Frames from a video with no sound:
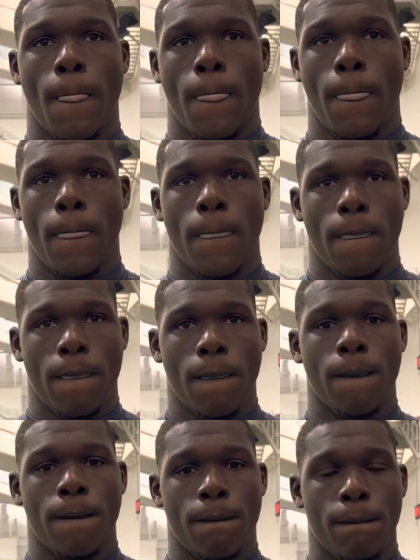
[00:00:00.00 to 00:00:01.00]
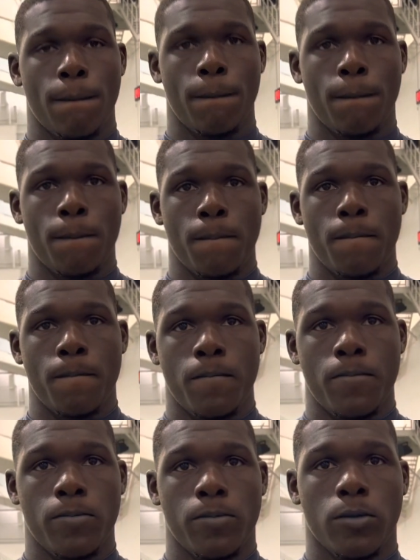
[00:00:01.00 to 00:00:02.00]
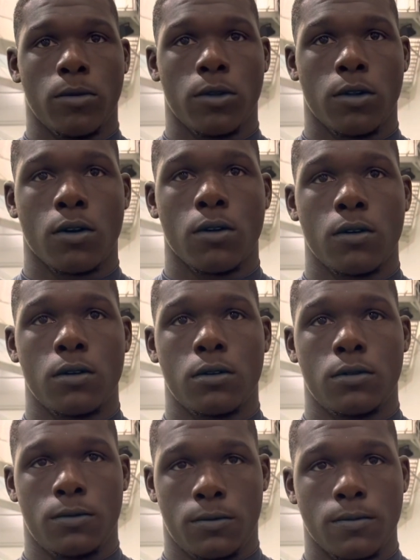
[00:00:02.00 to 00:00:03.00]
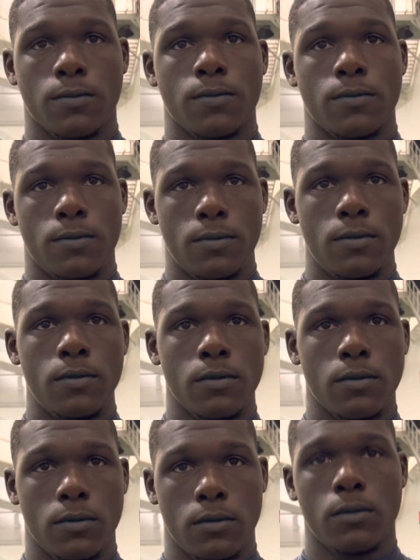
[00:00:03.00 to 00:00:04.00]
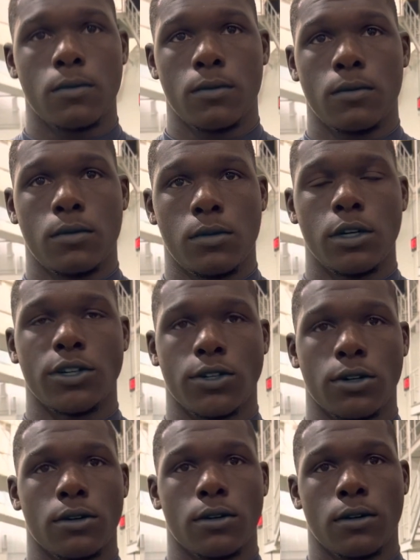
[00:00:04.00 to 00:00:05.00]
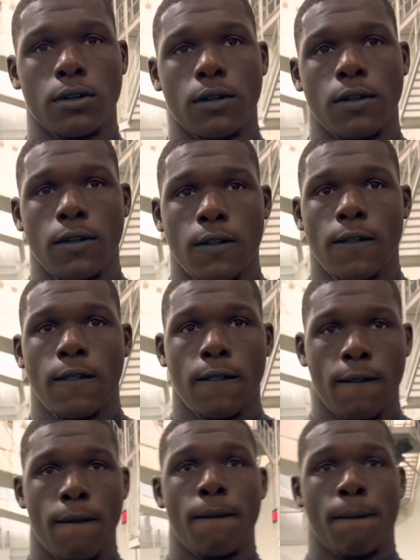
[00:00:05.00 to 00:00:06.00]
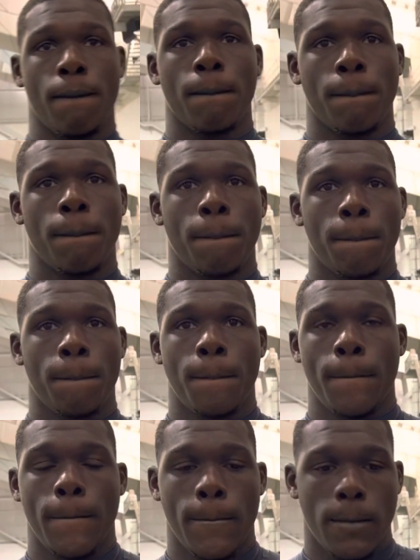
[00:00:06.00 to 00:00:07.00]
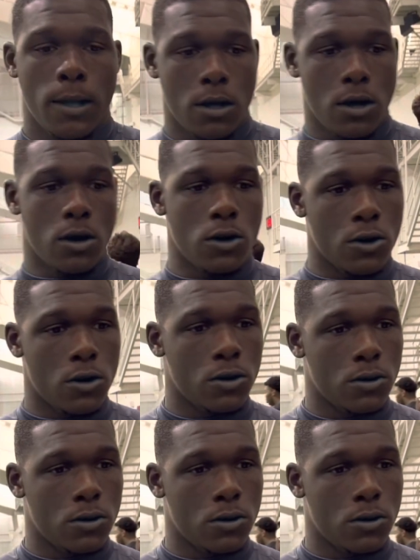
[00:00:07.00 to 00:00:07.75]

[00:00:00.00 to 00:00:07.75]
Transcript: Gotcha. So you recently you got some other offers from other schools. You said you might take some visits. Do you have any other visits set up besides here?